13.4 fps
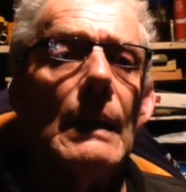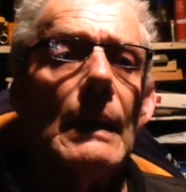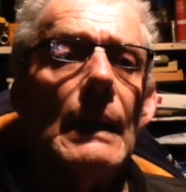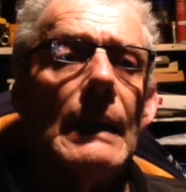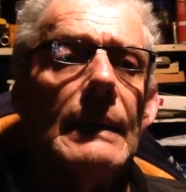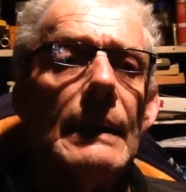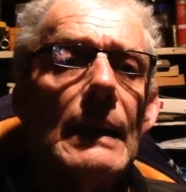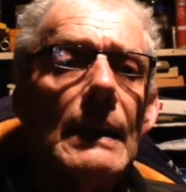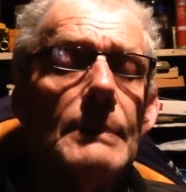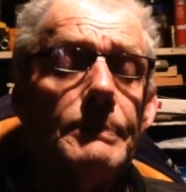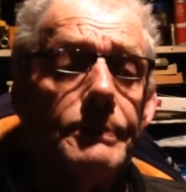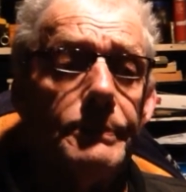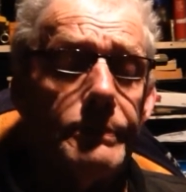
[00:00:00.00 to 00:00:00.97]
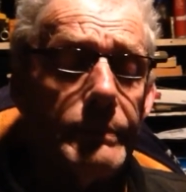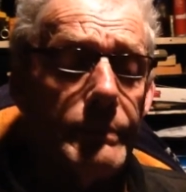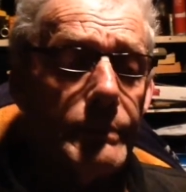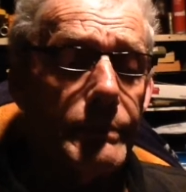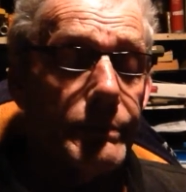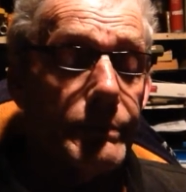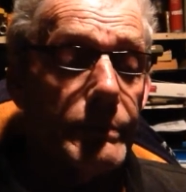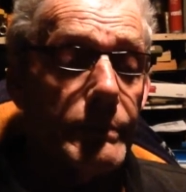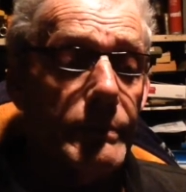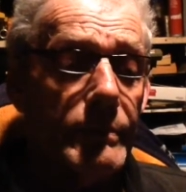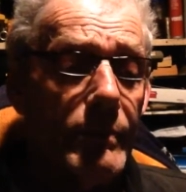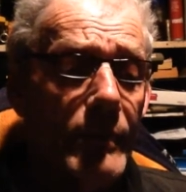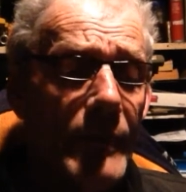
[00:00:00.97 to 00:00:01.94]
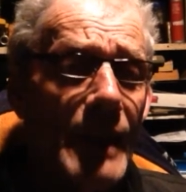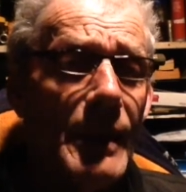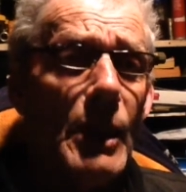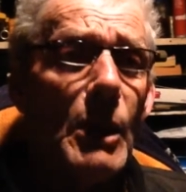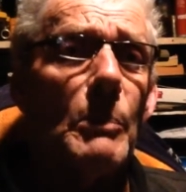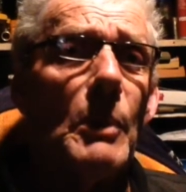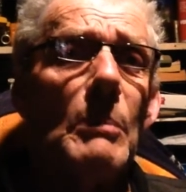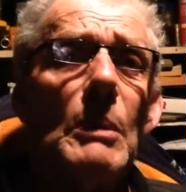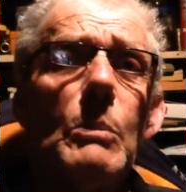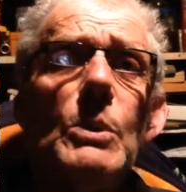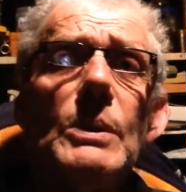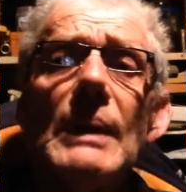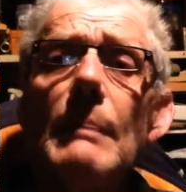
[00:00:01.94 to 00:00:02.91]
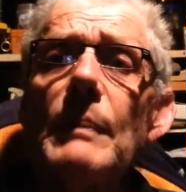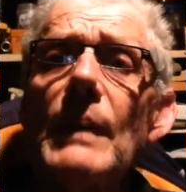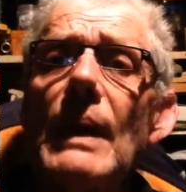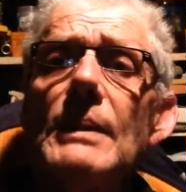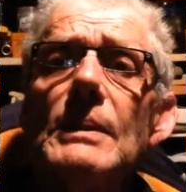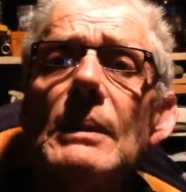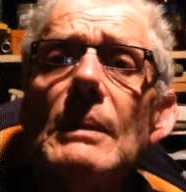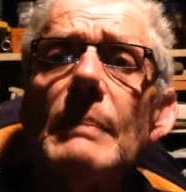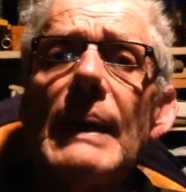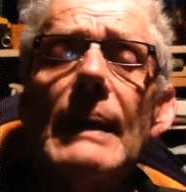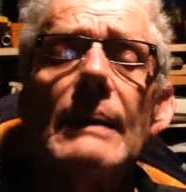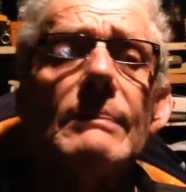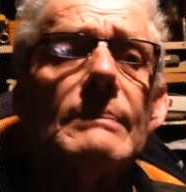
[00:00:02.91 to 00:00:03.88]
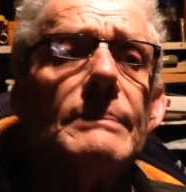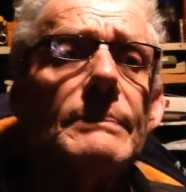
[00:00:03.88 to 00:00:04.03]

And then I probably wouldn't upload till about